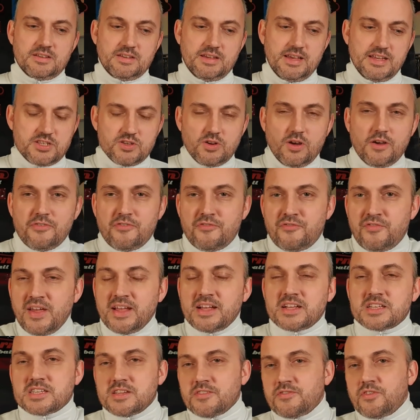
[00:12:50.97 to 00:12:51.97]
It's not
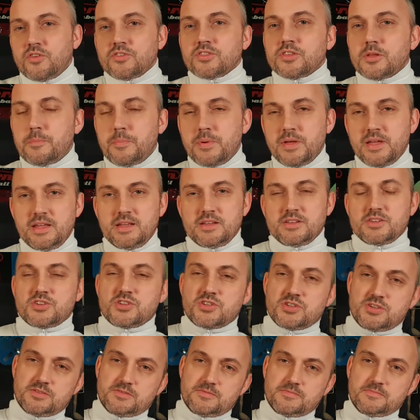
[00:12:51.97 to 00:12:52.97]
effective on the
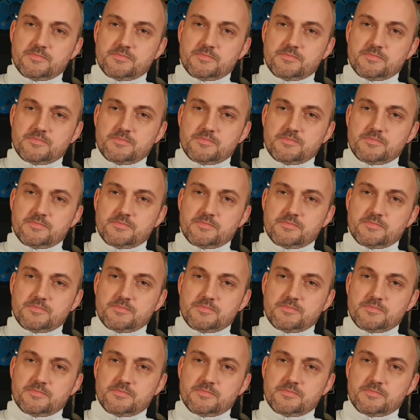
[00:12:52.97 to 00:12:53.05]
pitch.